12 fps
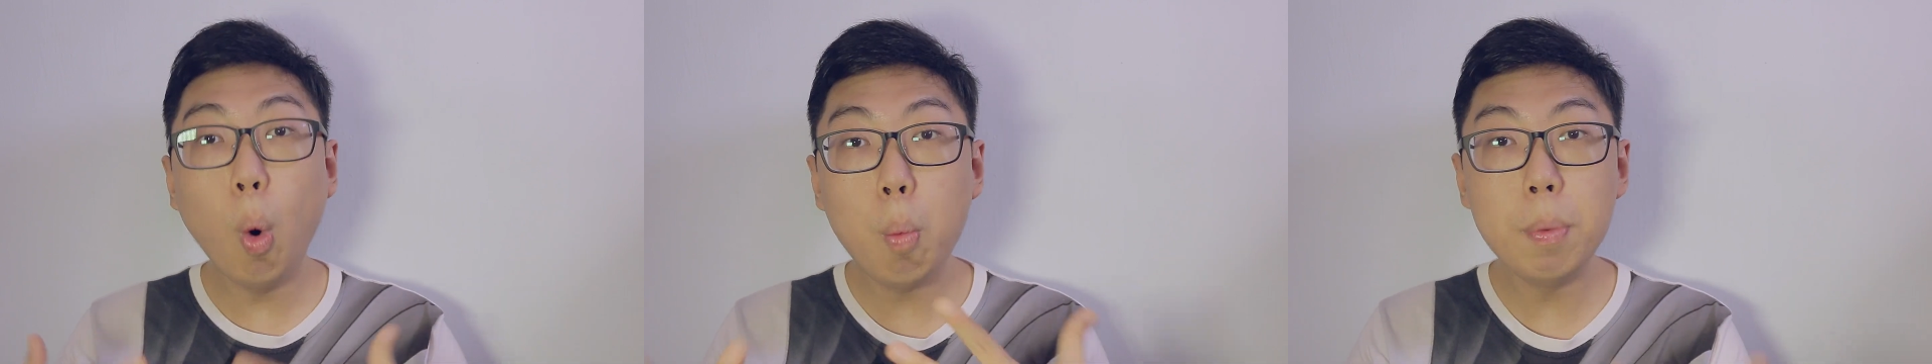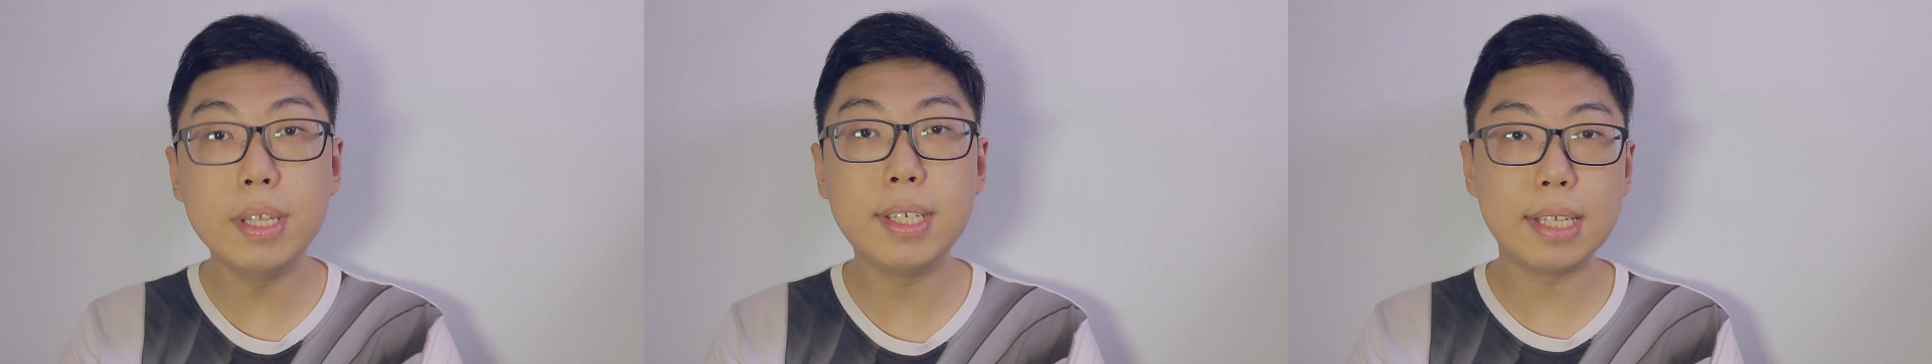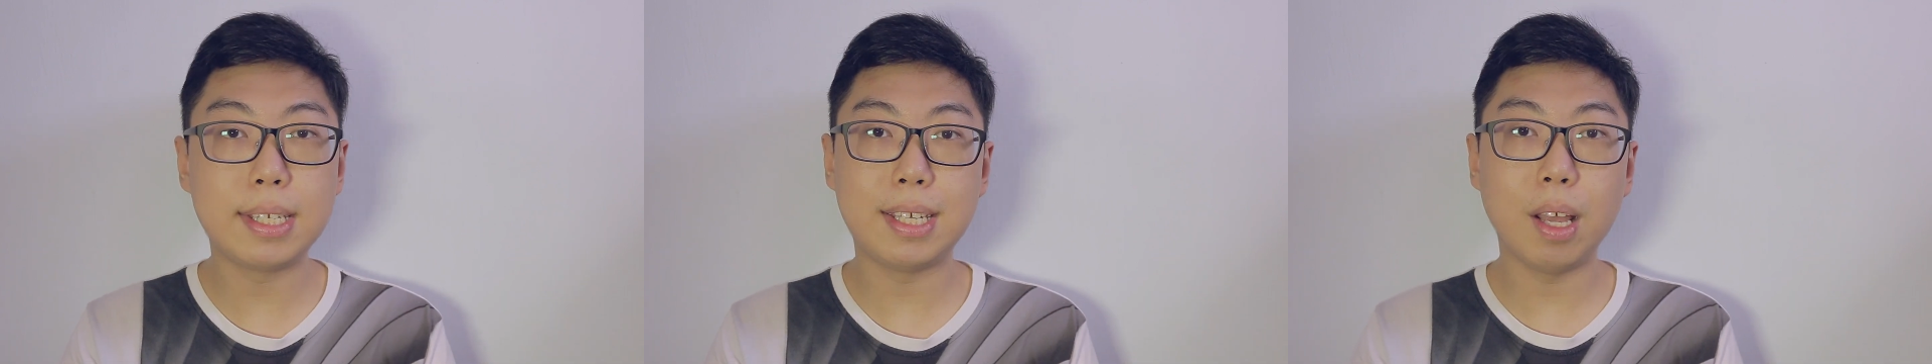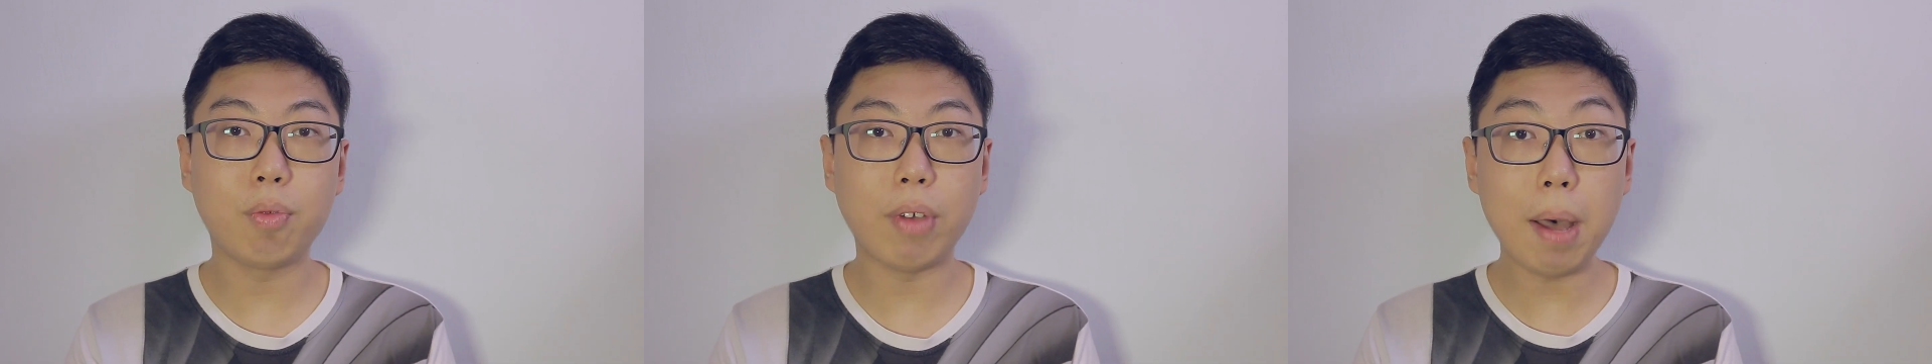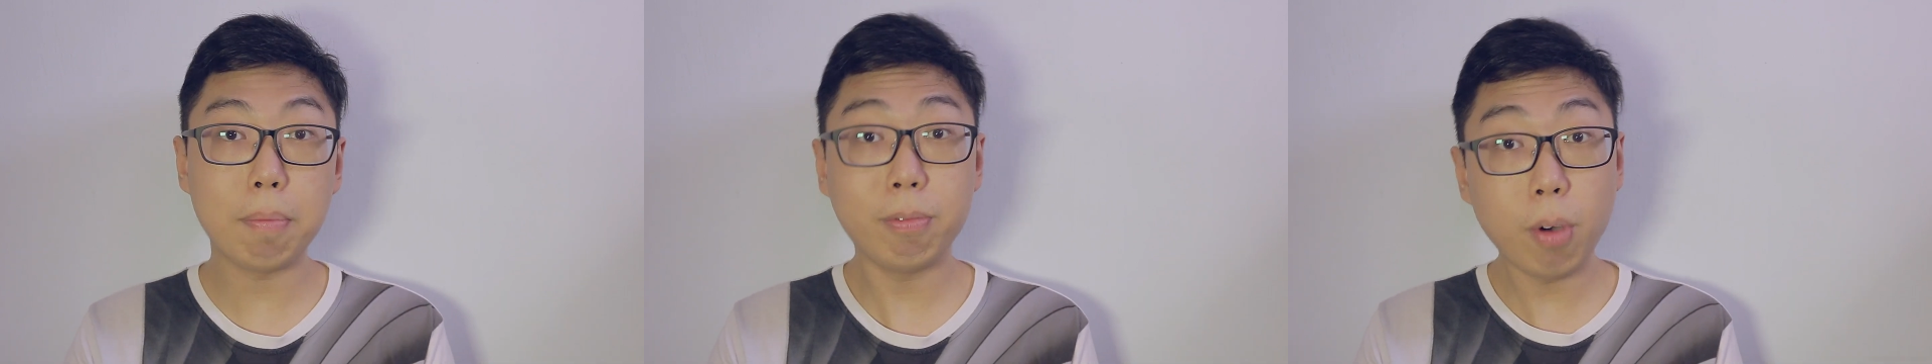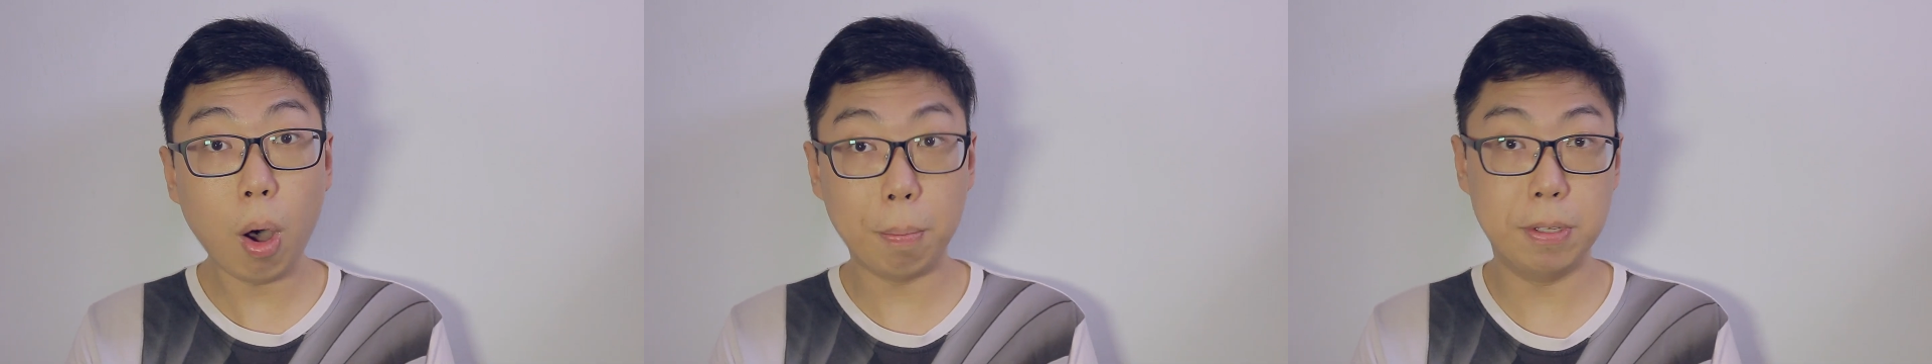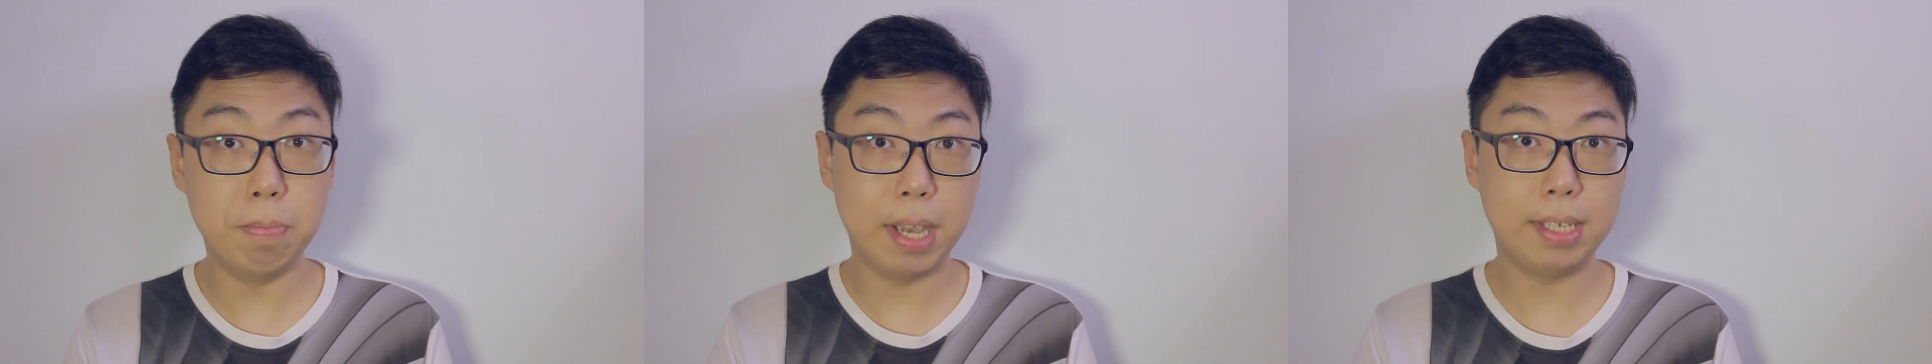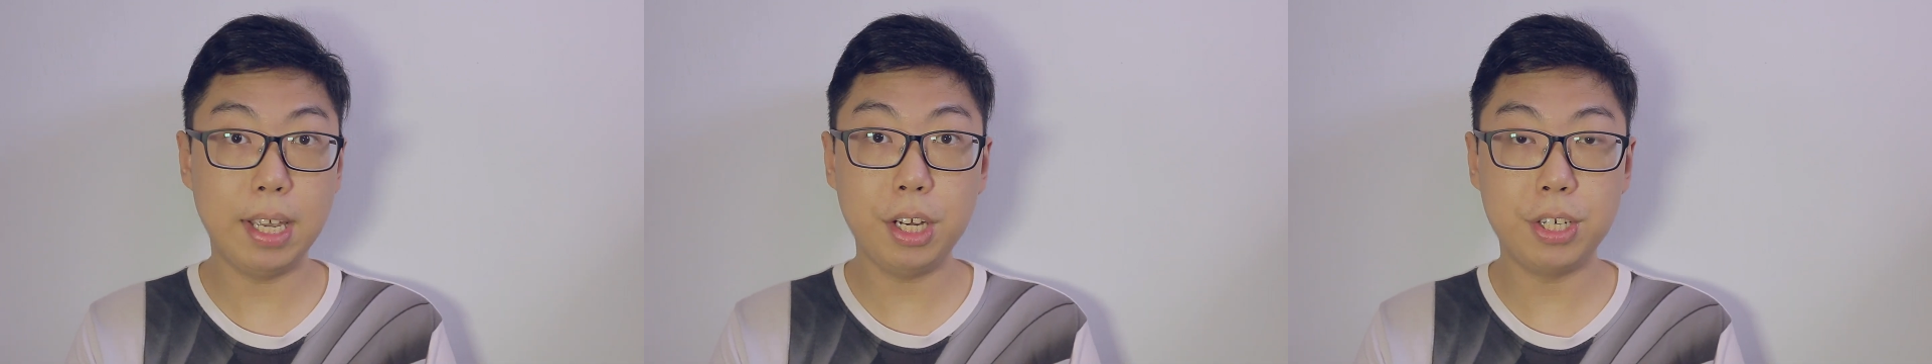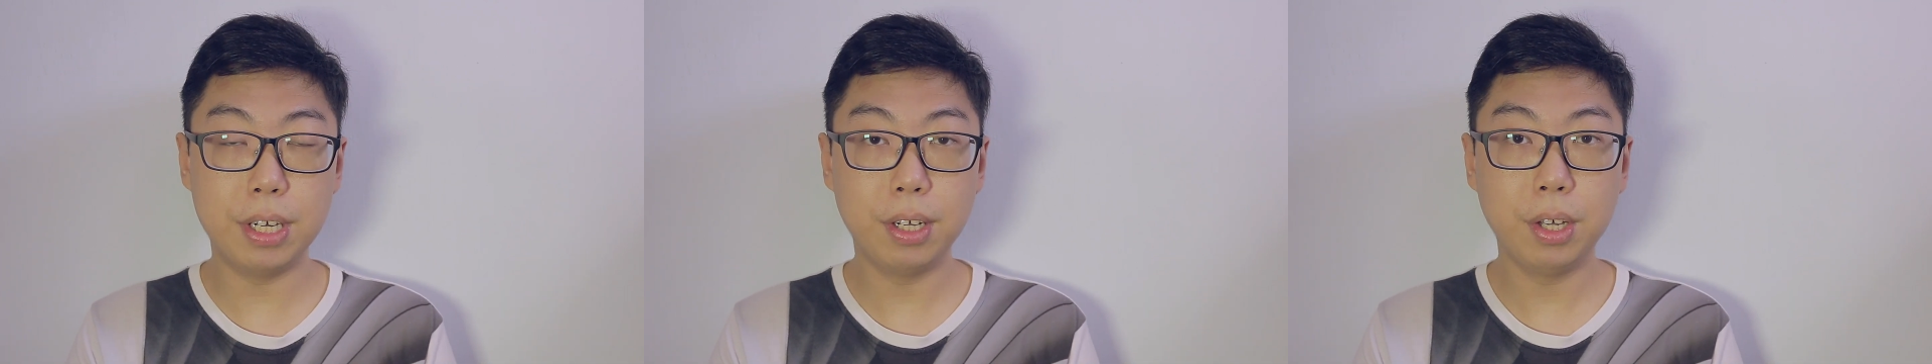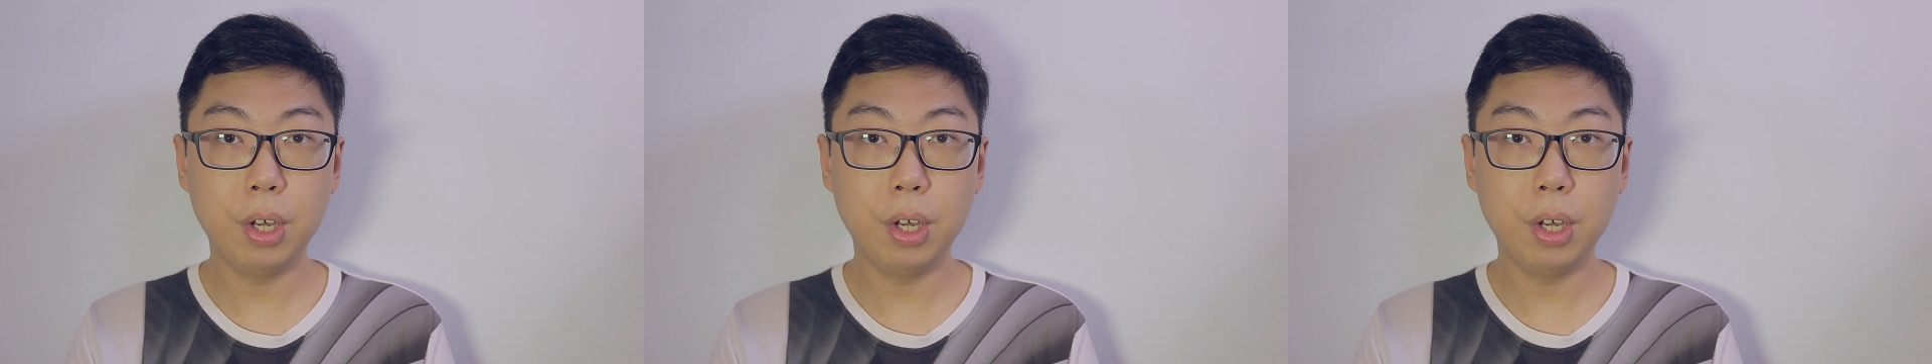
opens itself up for optimization.